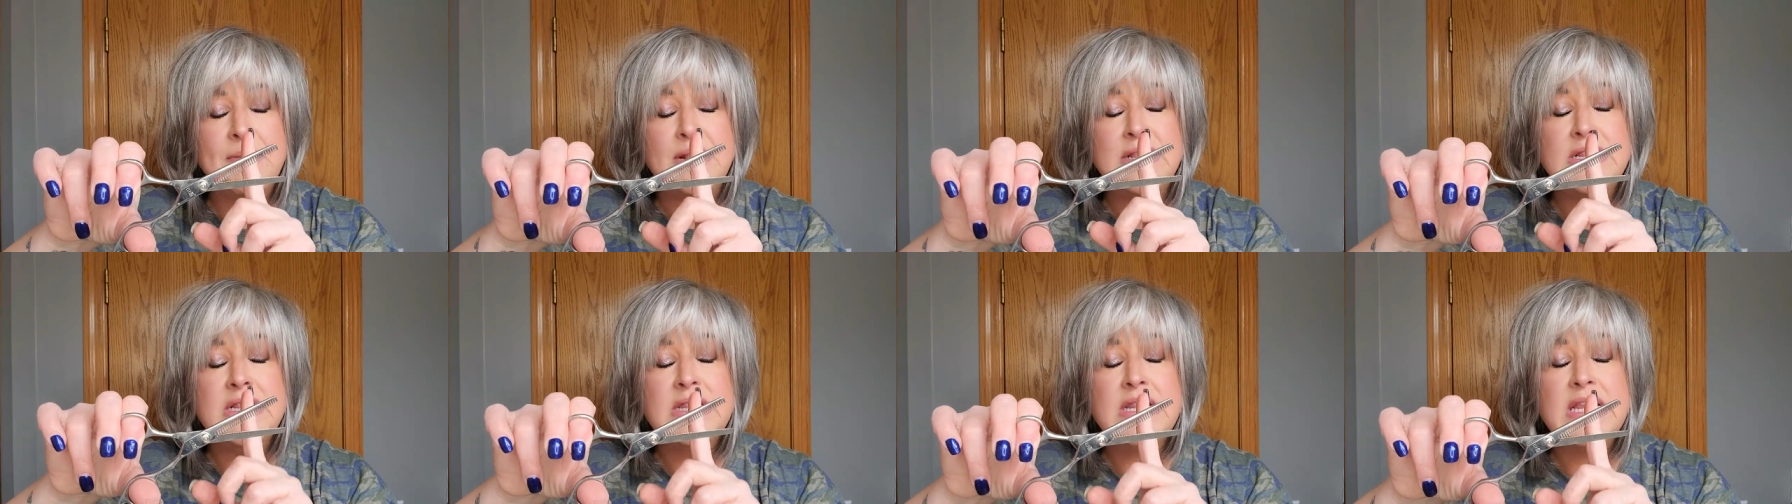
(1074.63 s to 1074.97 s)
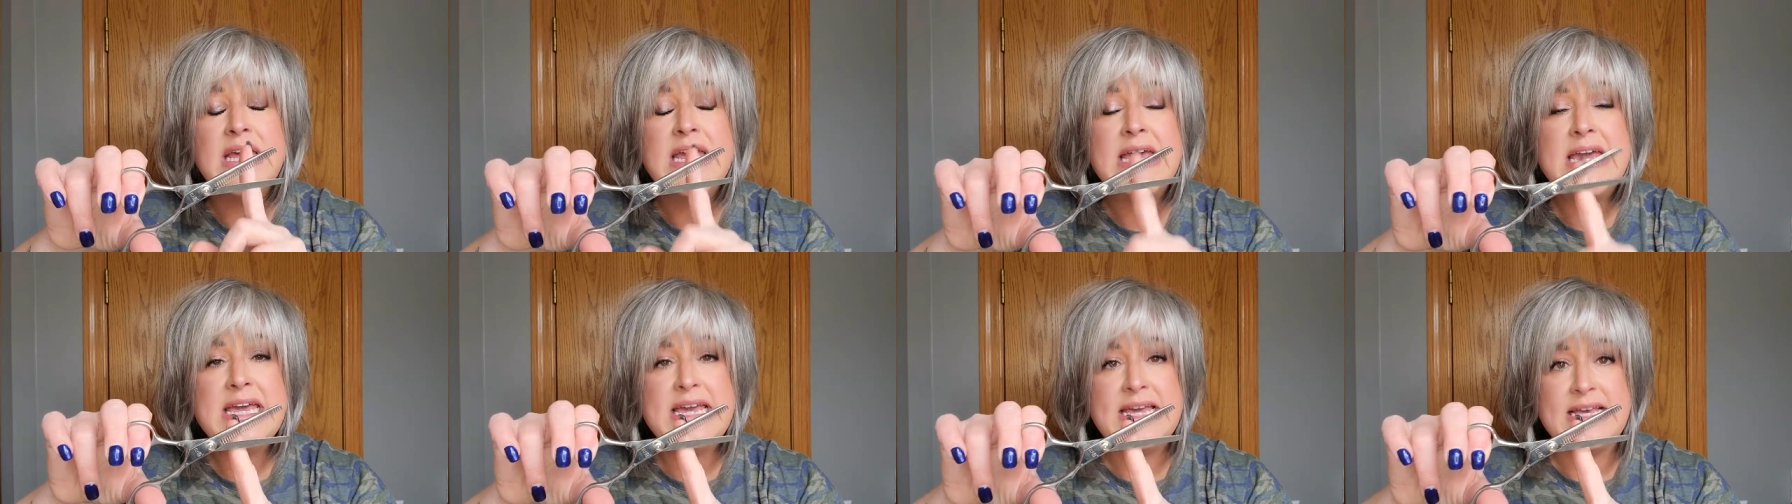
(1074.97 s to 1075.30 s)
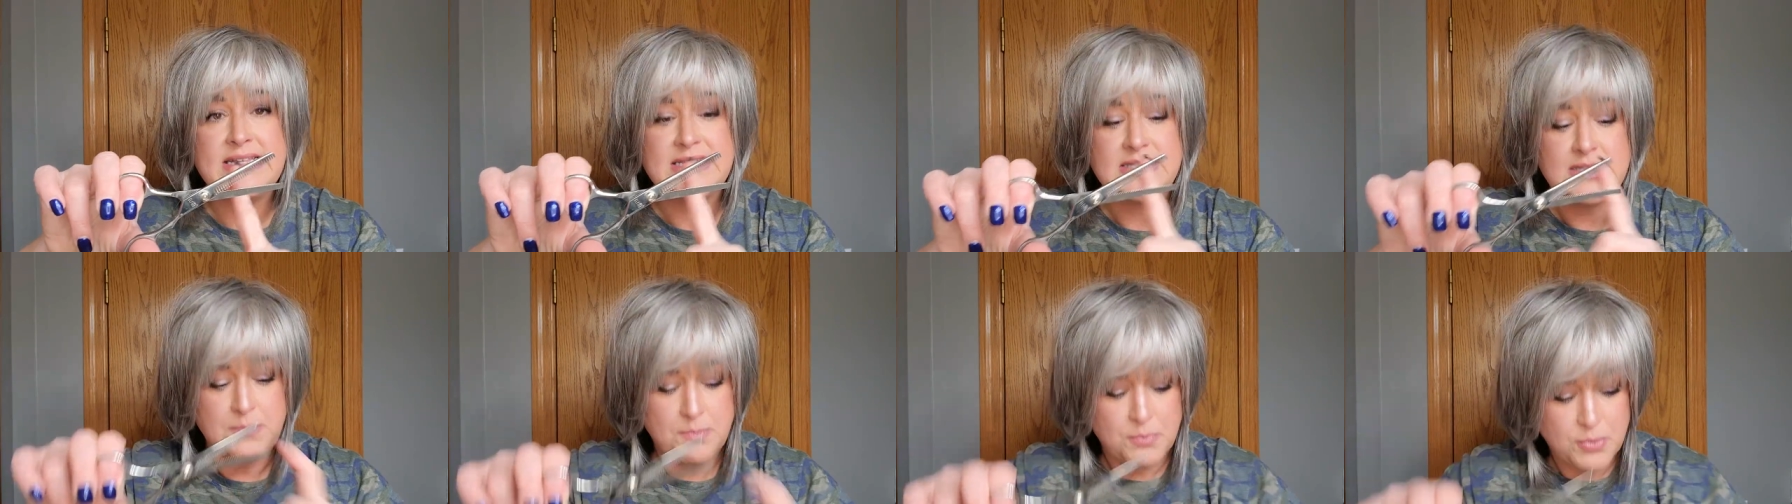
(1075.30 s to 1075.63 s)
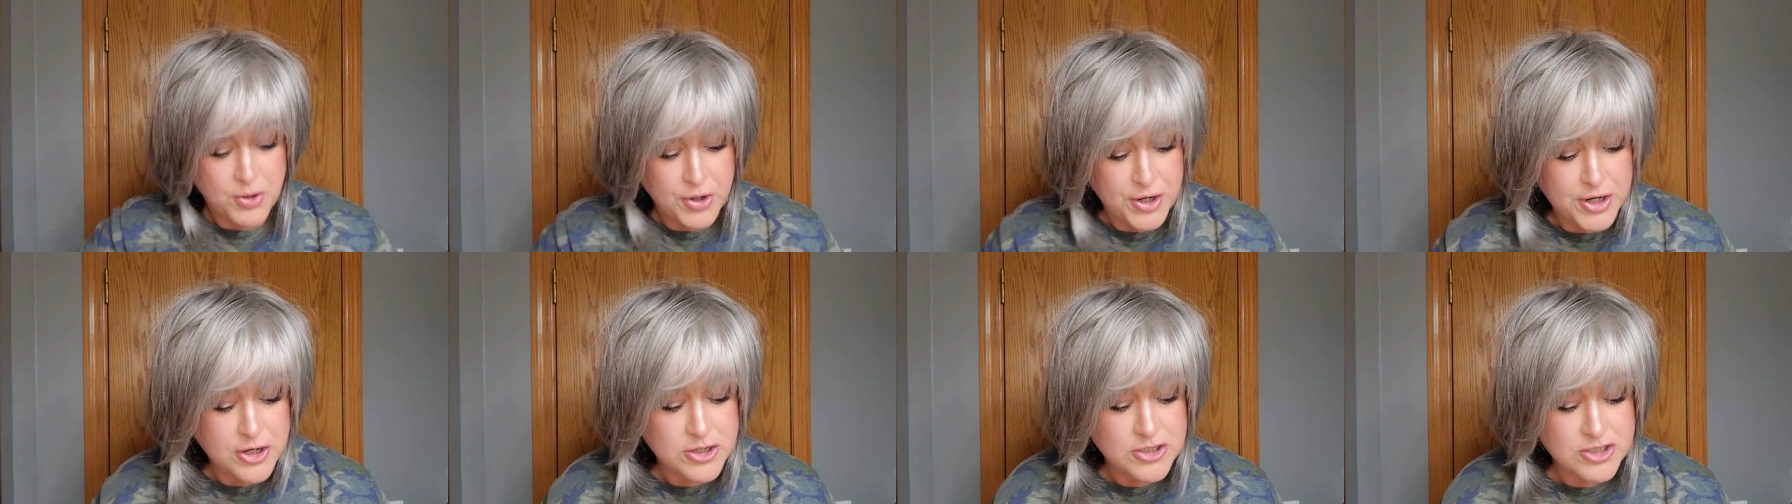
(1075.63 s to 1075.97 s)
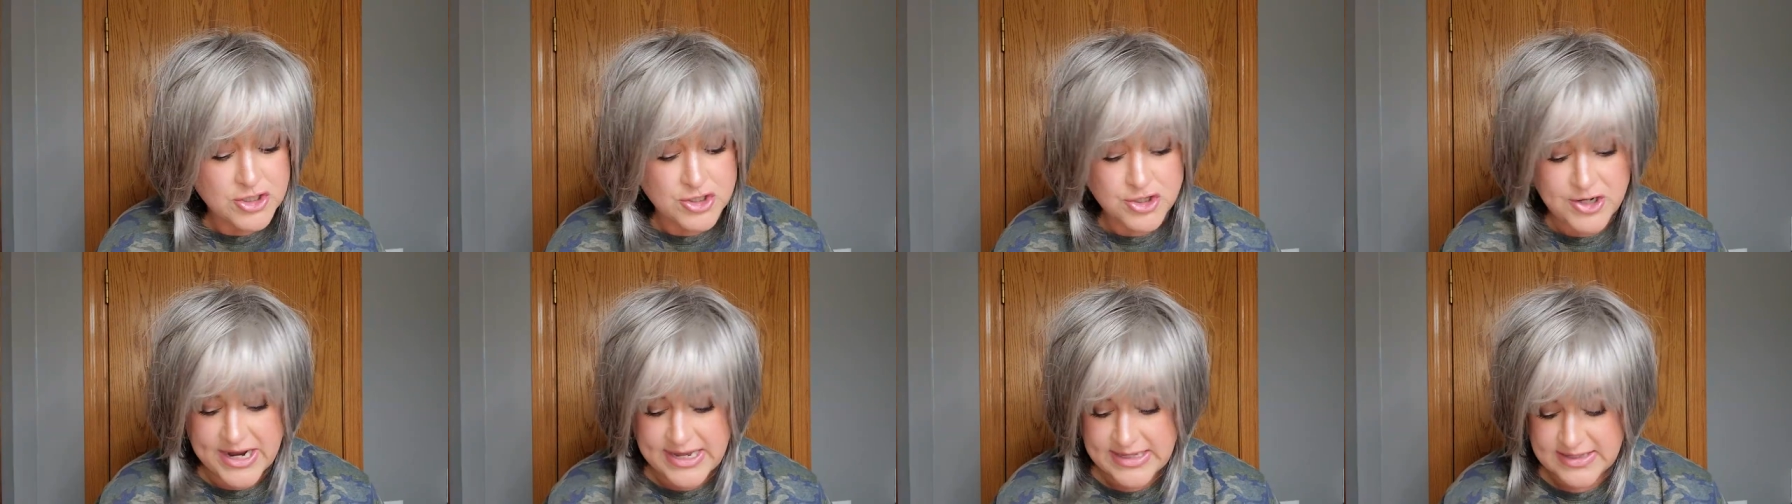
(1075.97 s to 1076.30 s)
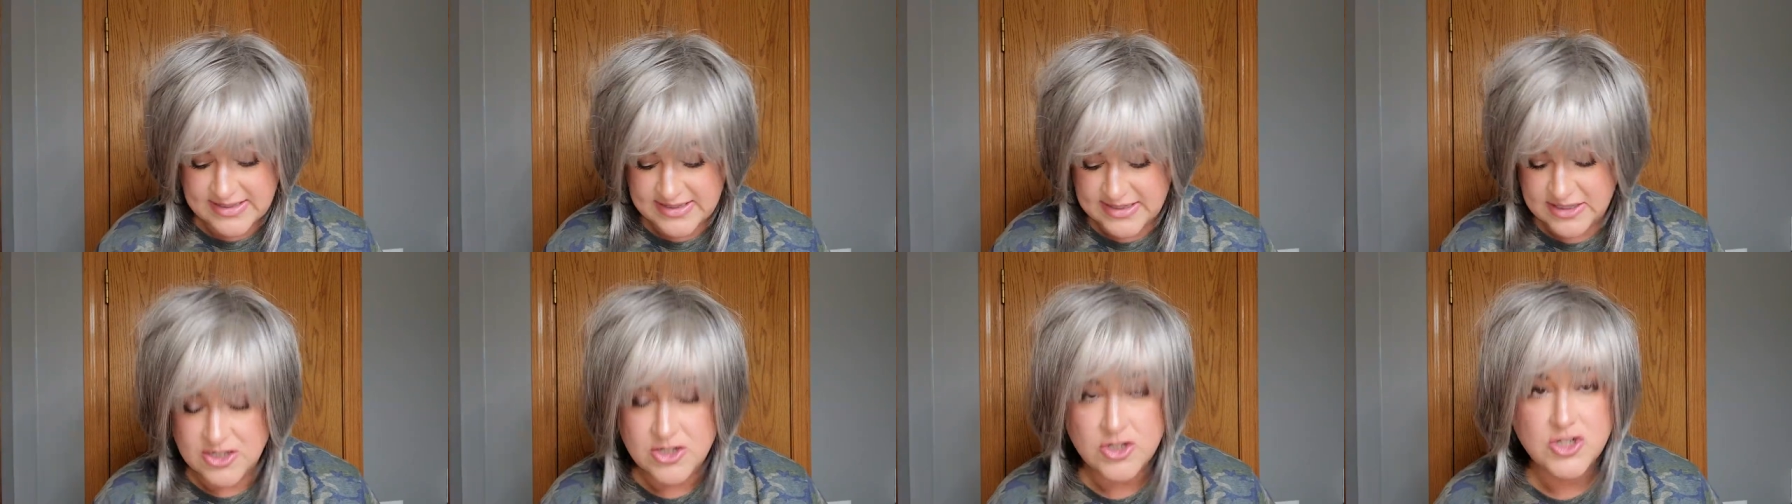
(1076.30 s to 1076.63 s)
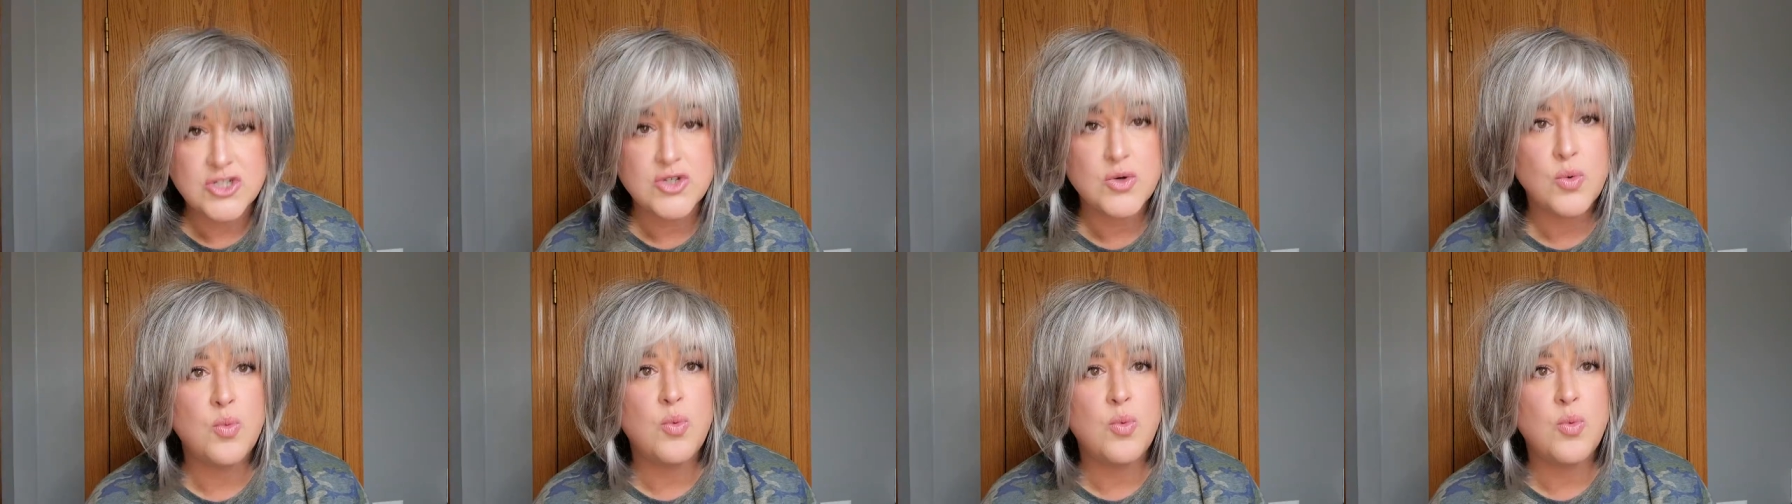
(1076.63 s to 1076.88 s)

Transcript: please put your straight scissors